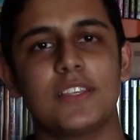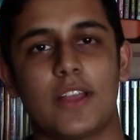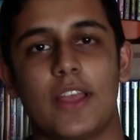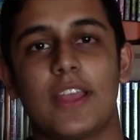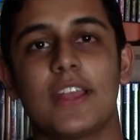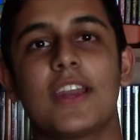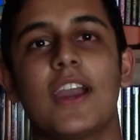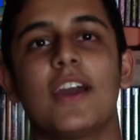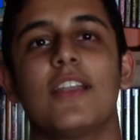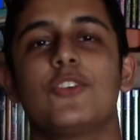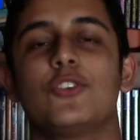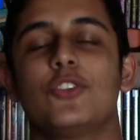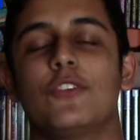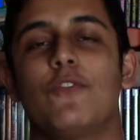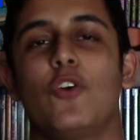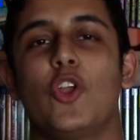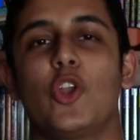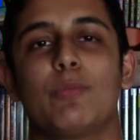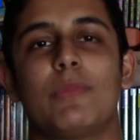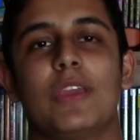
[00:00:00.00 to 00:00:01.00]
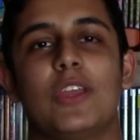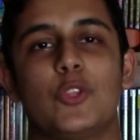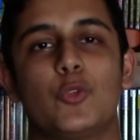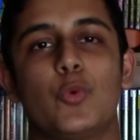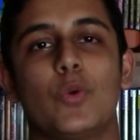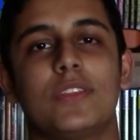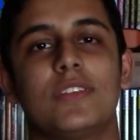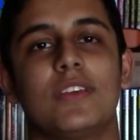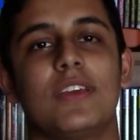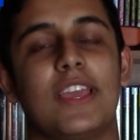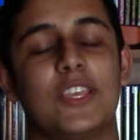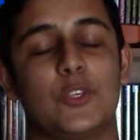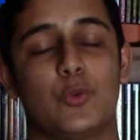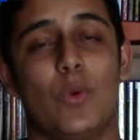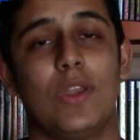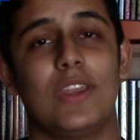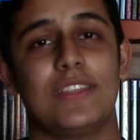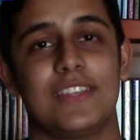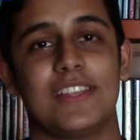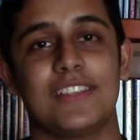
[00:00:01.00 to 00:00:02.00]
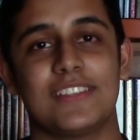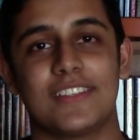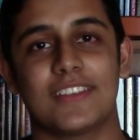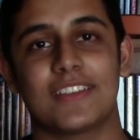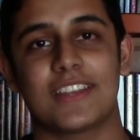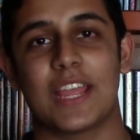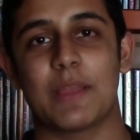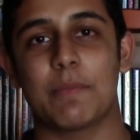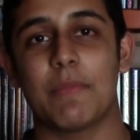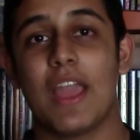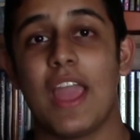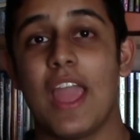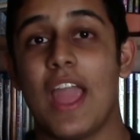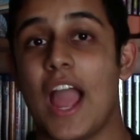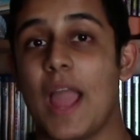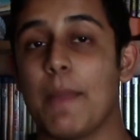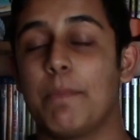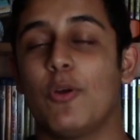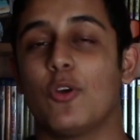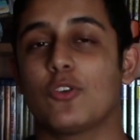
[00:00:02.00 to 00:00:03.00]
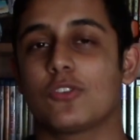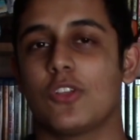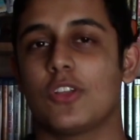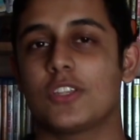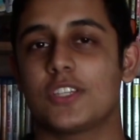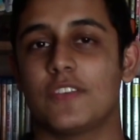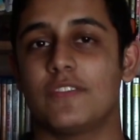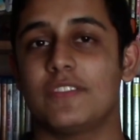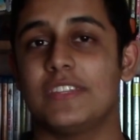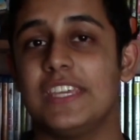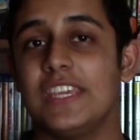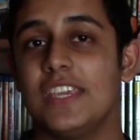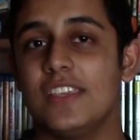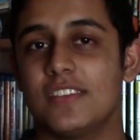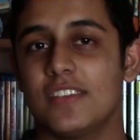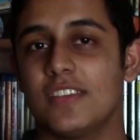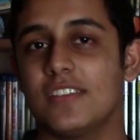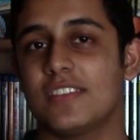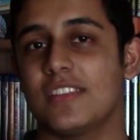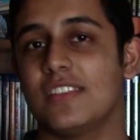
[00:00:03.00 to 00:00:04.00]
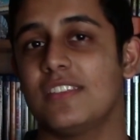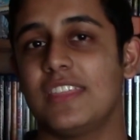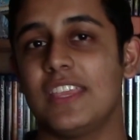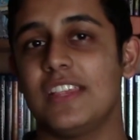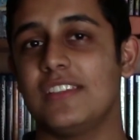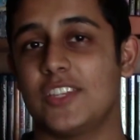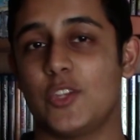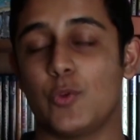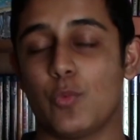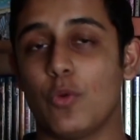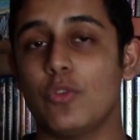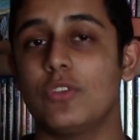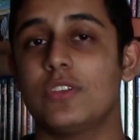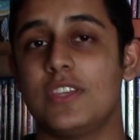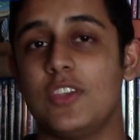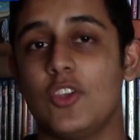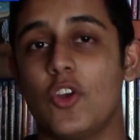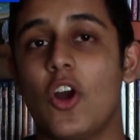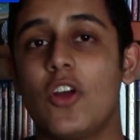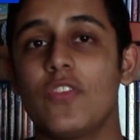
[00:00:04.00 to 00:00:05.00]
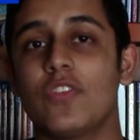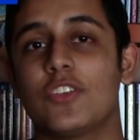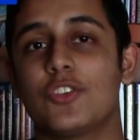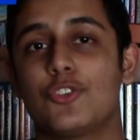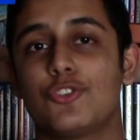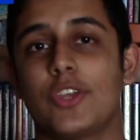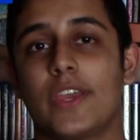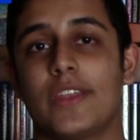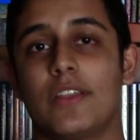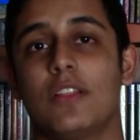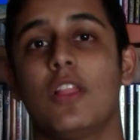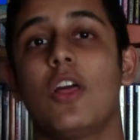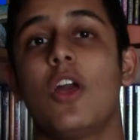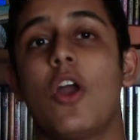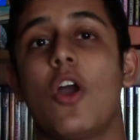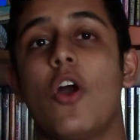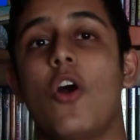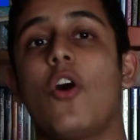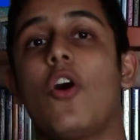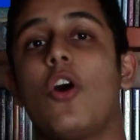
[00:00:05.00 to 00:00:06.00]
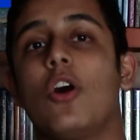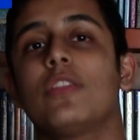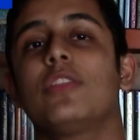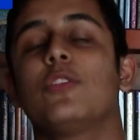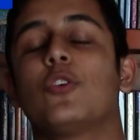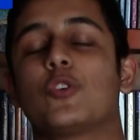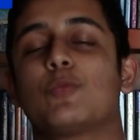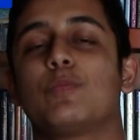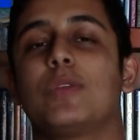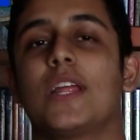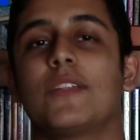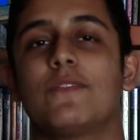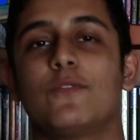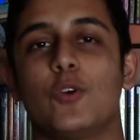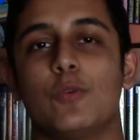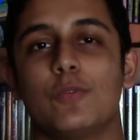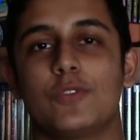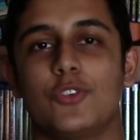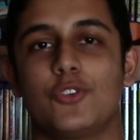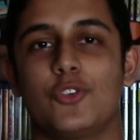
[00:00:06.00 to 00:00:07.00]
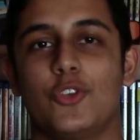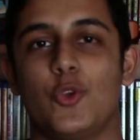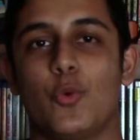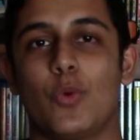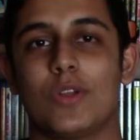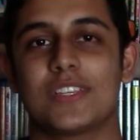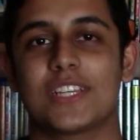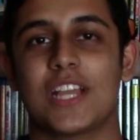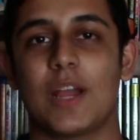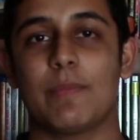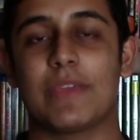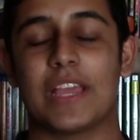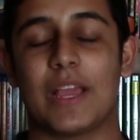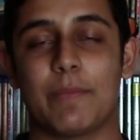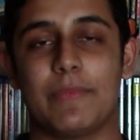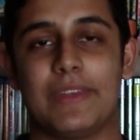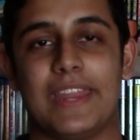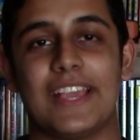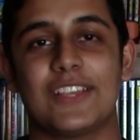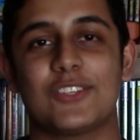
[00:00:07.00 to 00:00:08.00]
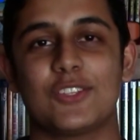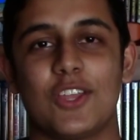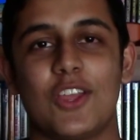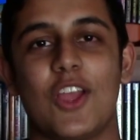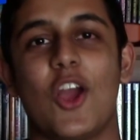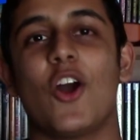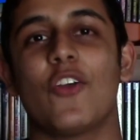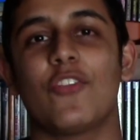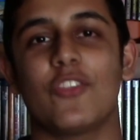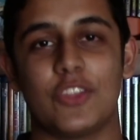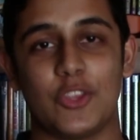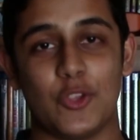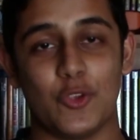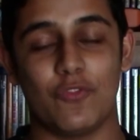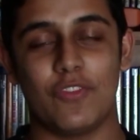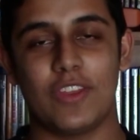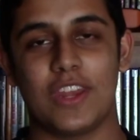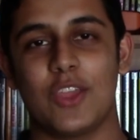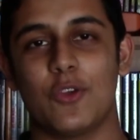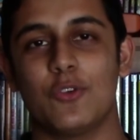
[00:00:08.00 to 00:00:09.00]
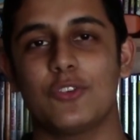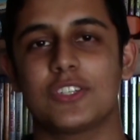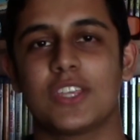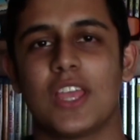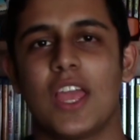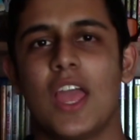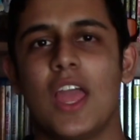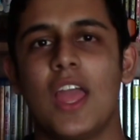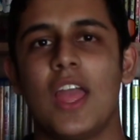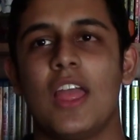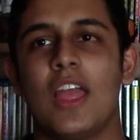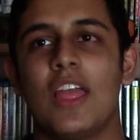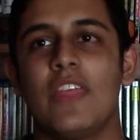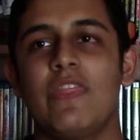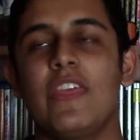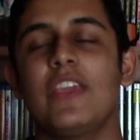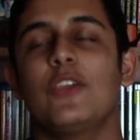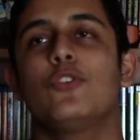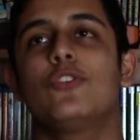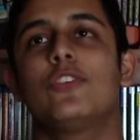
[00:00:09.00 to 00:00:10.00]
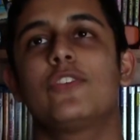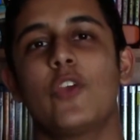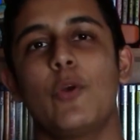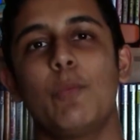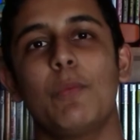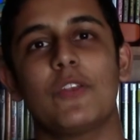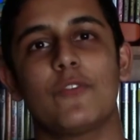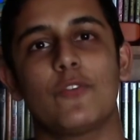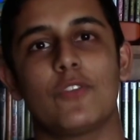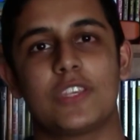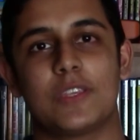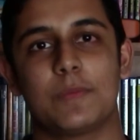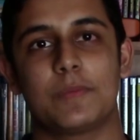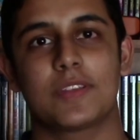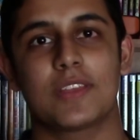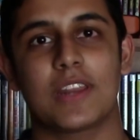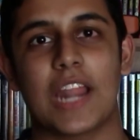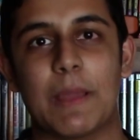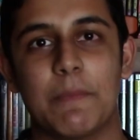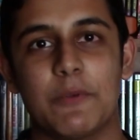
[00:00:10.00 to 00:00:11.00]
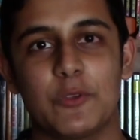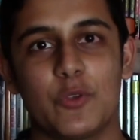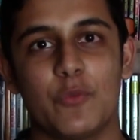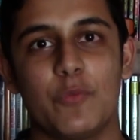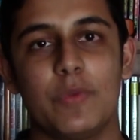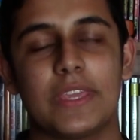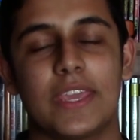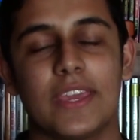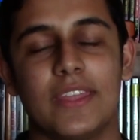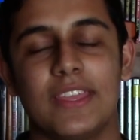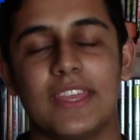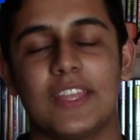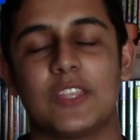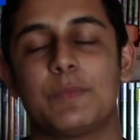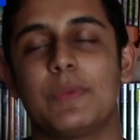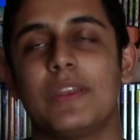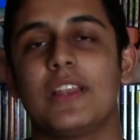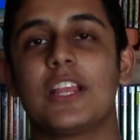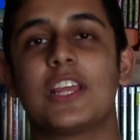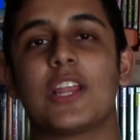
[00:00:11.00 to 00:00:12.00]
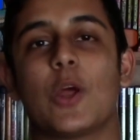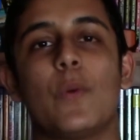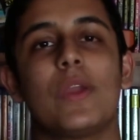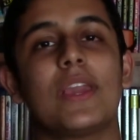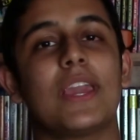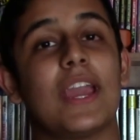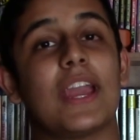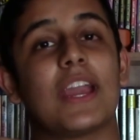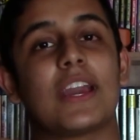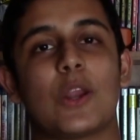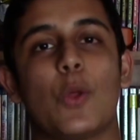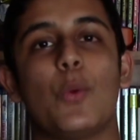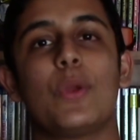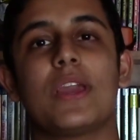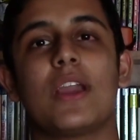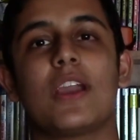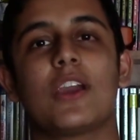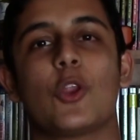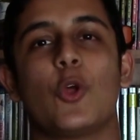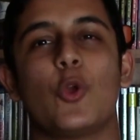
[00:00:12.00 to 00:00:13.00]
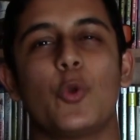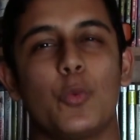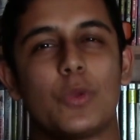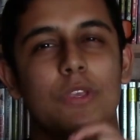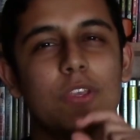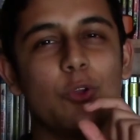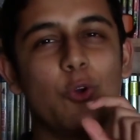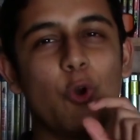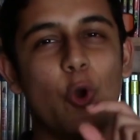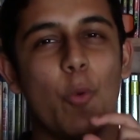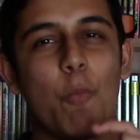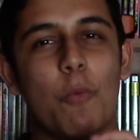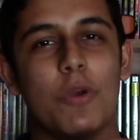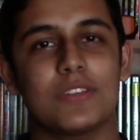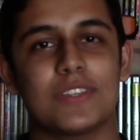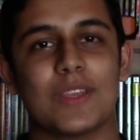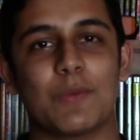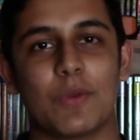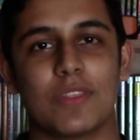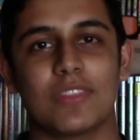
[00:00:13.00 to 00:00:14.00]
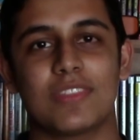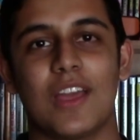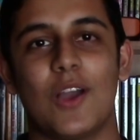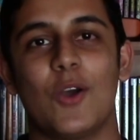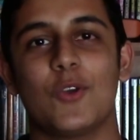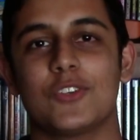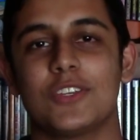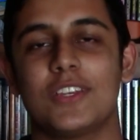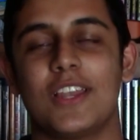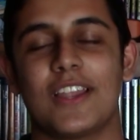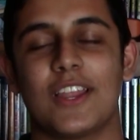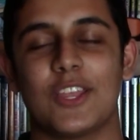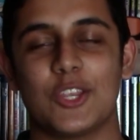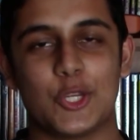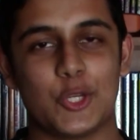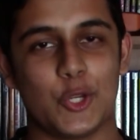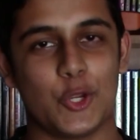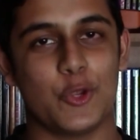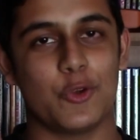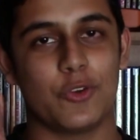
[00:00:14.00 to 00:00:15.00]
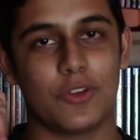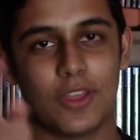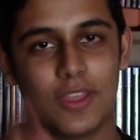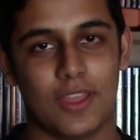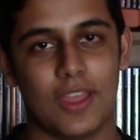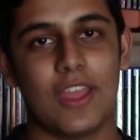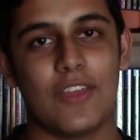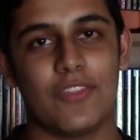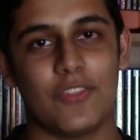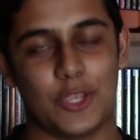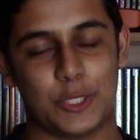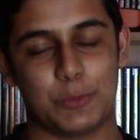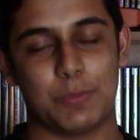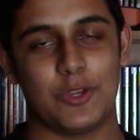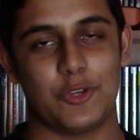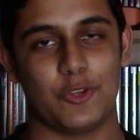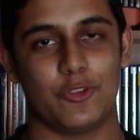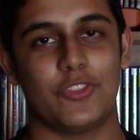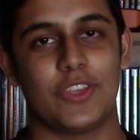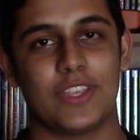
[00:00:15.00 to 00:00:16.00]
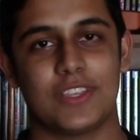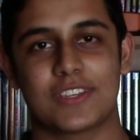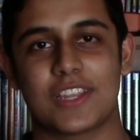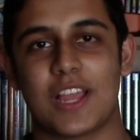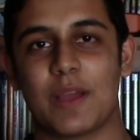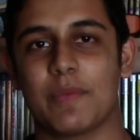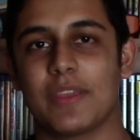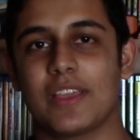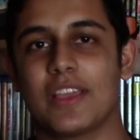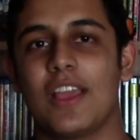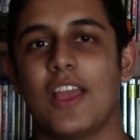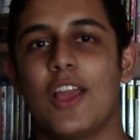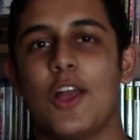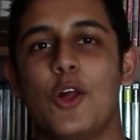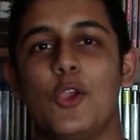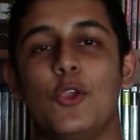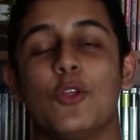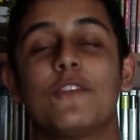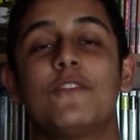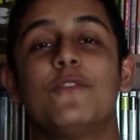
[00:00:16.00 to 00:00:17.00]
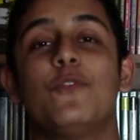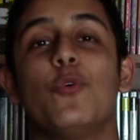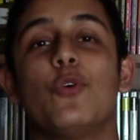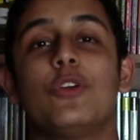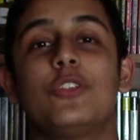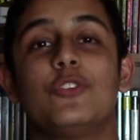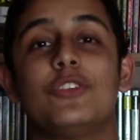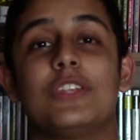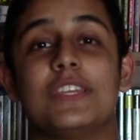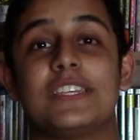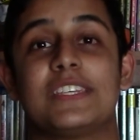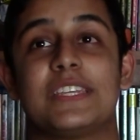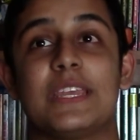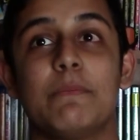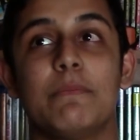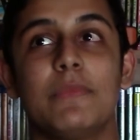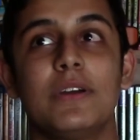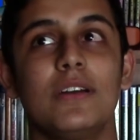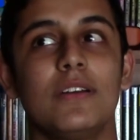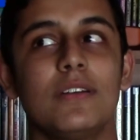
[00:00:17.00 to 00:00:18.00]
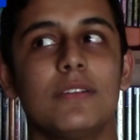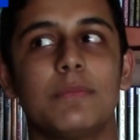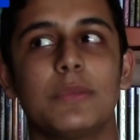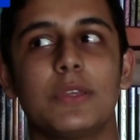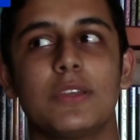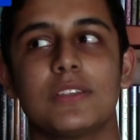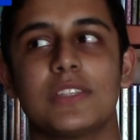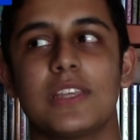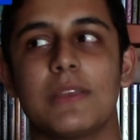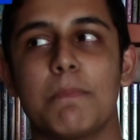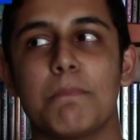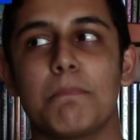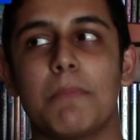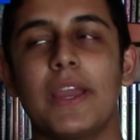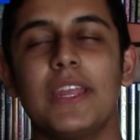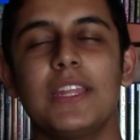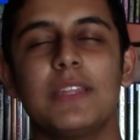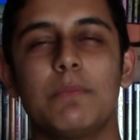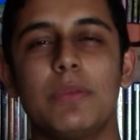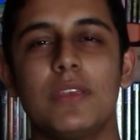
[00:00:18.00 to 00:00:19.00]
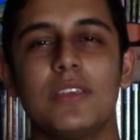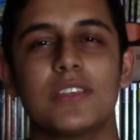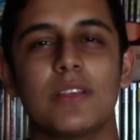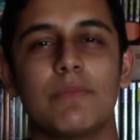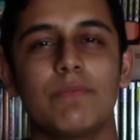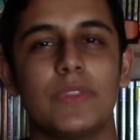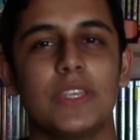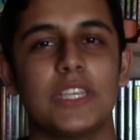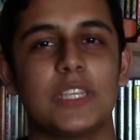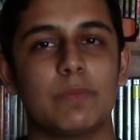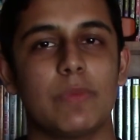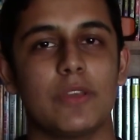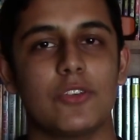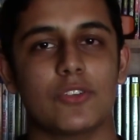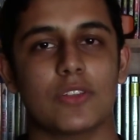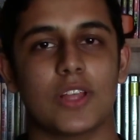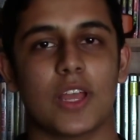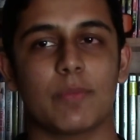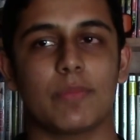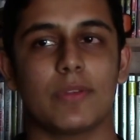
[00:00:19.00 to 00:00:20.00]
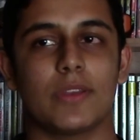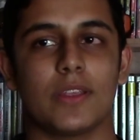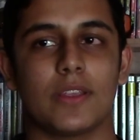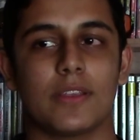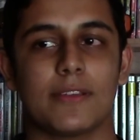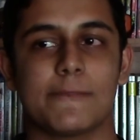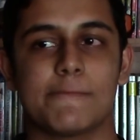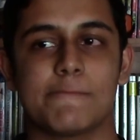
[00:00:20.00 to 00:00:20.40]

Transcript: I encourage you to follow me on Twitter as well as Instagram. I post lots of teasers and things you won't see on this channel on those platforms to show you what's coming up next on the new videos. Thank you so much for the subscribers we've been getting. It's been growing and growing and growing. We're almost at 1,000 and I assure you there's special things coming. Look forward to December because there might be something special happening.